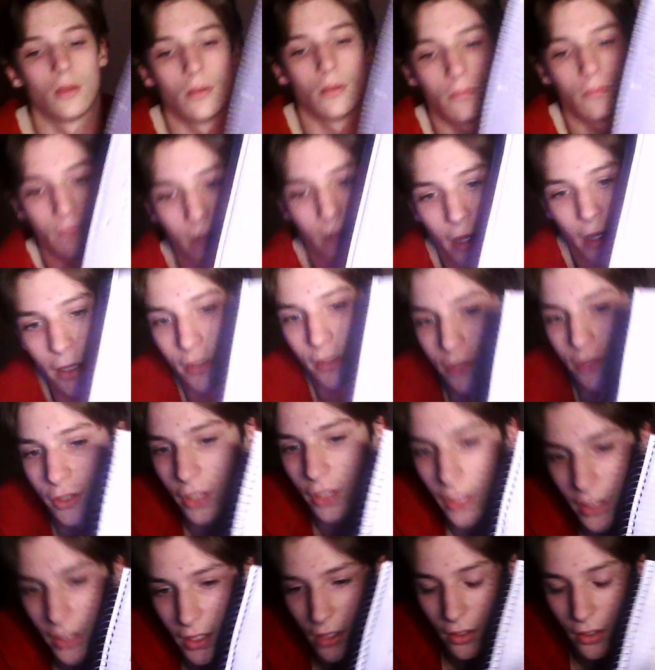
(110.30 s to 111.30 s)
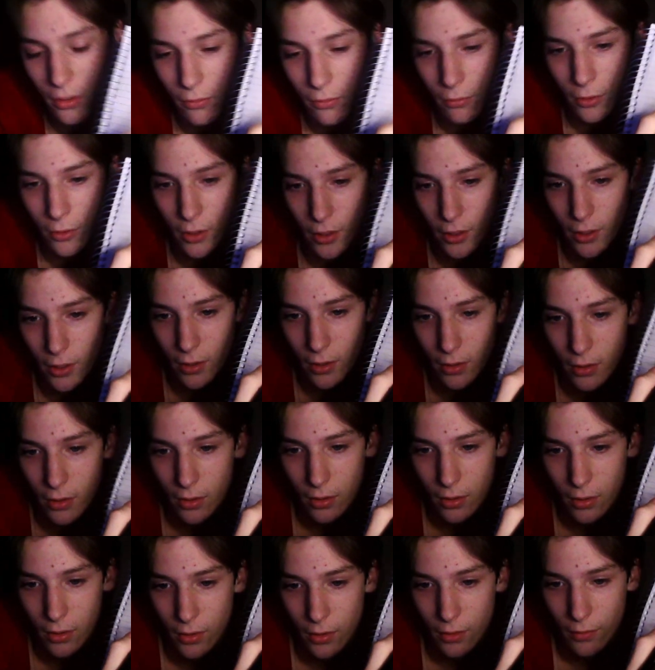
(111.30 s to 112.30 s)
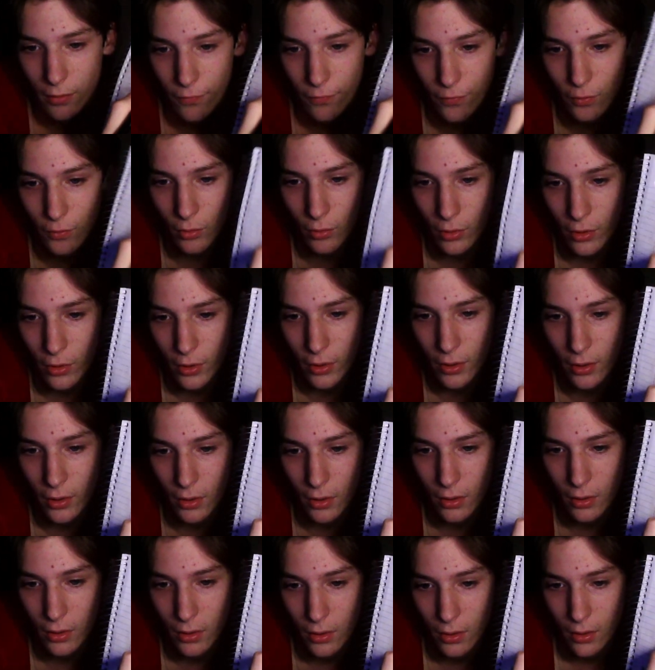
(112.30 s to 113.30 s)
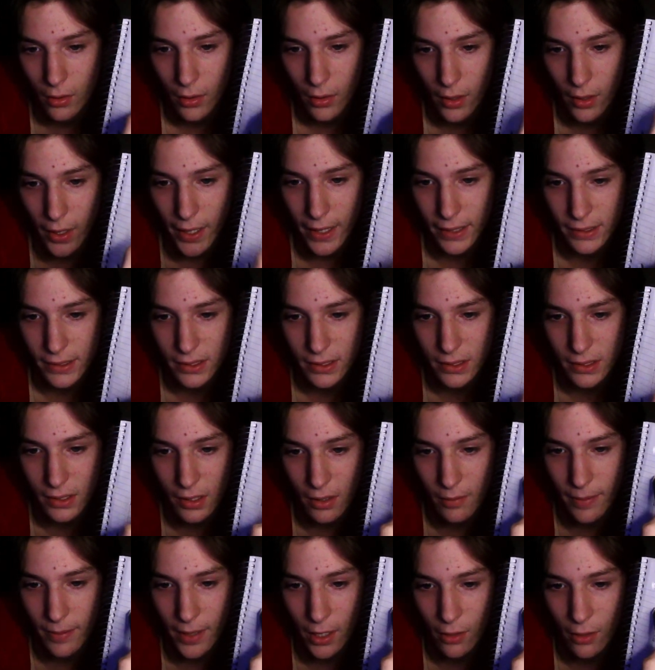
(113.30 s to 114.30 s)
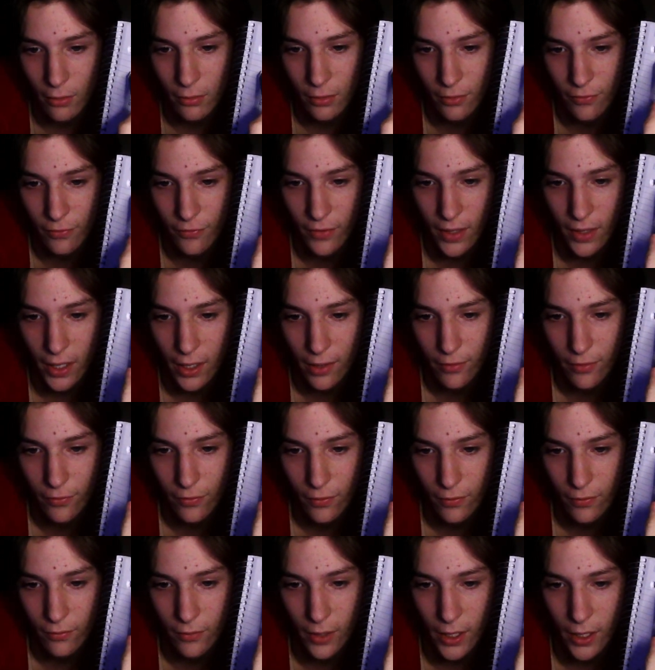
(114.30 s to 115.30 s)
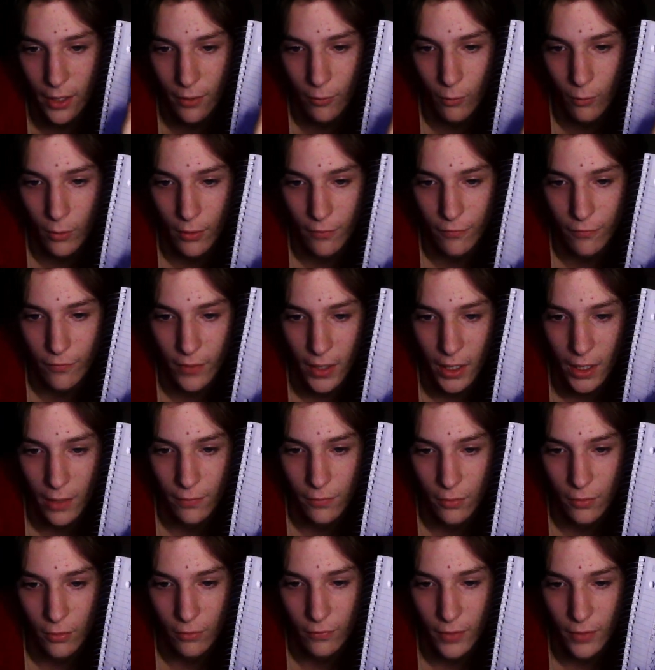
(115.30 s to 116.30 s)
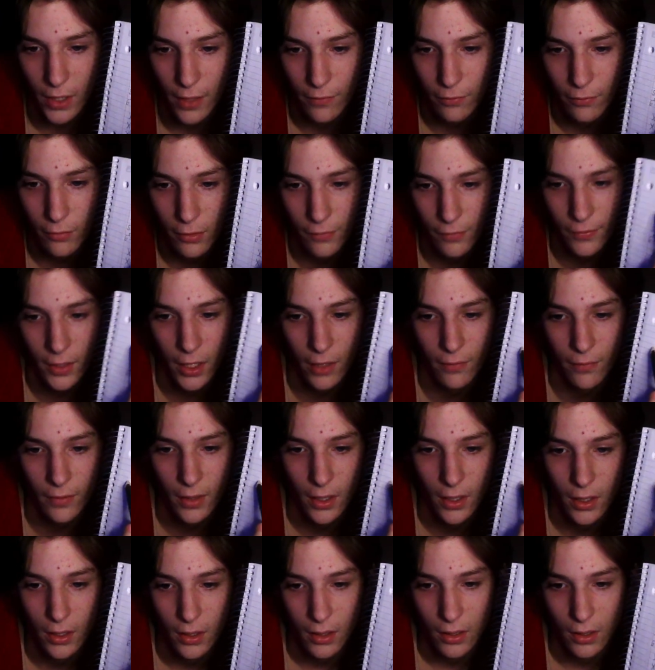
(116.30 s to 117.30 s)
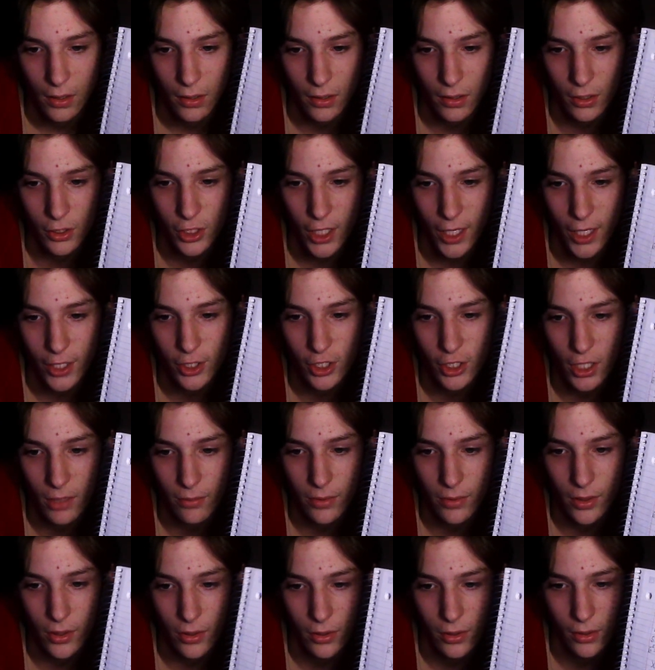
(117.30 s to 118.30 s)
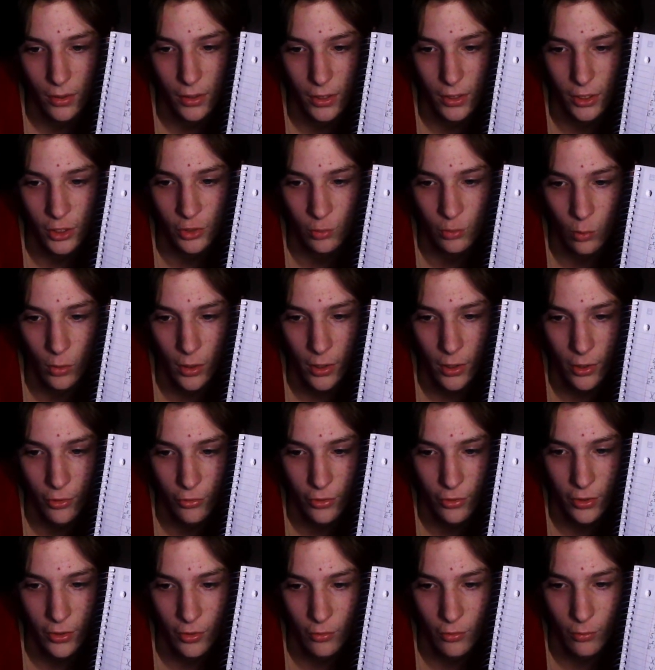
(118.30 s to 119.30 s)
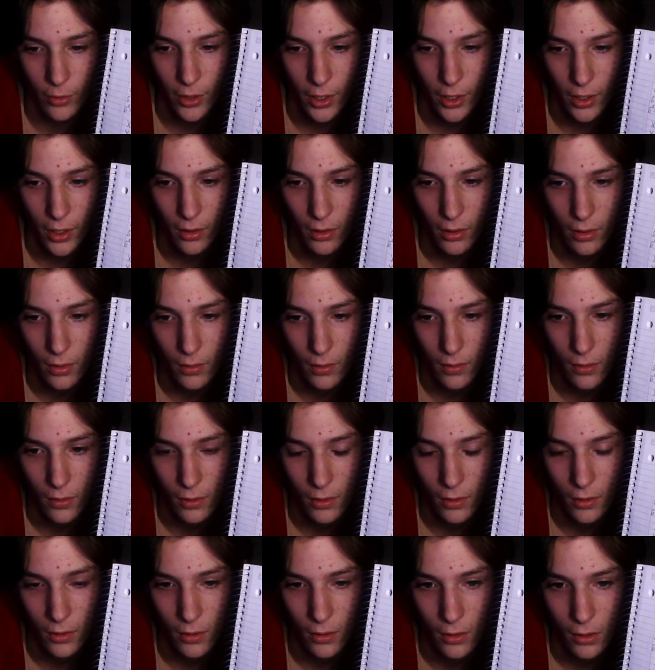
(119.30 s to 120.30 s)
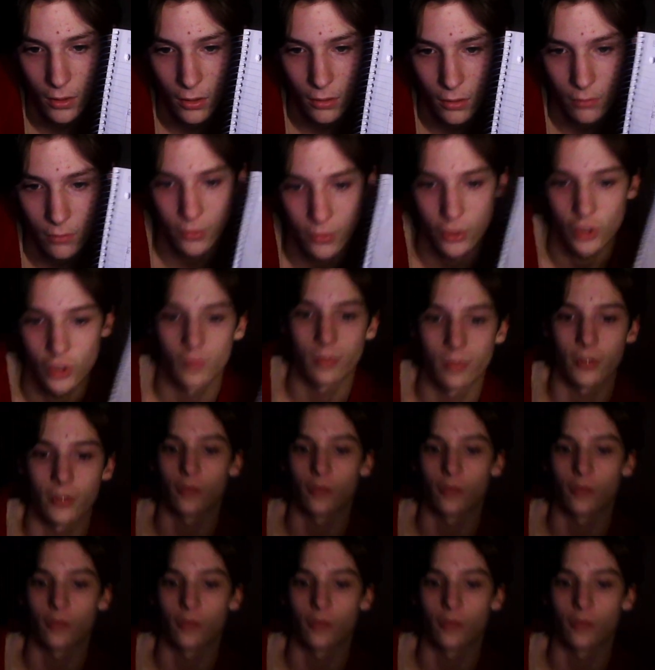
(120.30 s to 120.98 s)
Right, so I did the work for x to the power of 5, right? 1, 5, 2, 5, 3, 5. The change number is 120, which is pretty